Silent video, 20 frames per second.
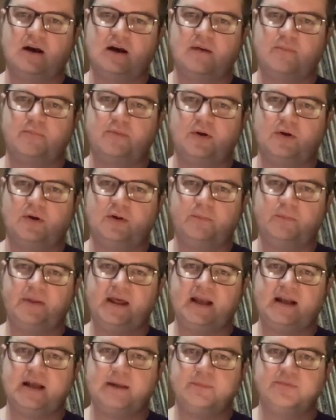pole
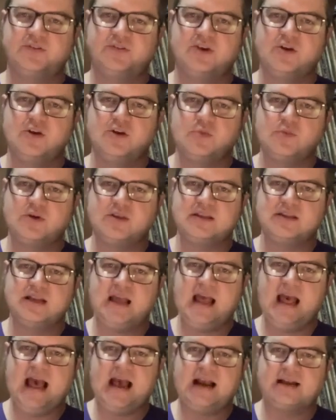pickups with an
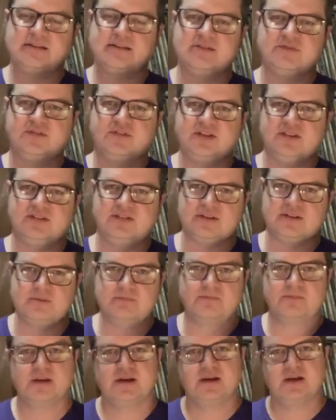active
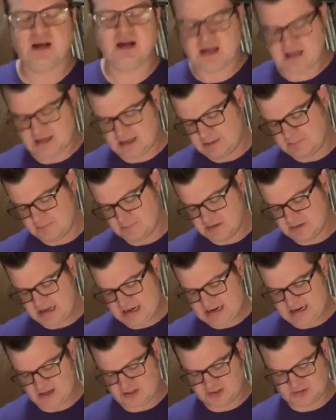system.
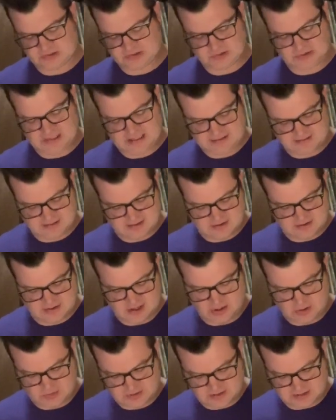I also like to
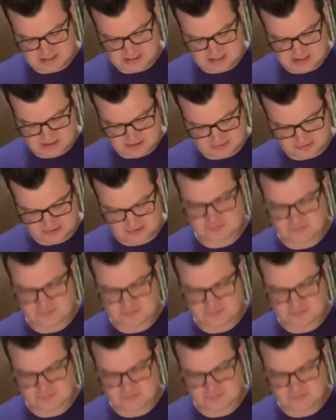note the sort of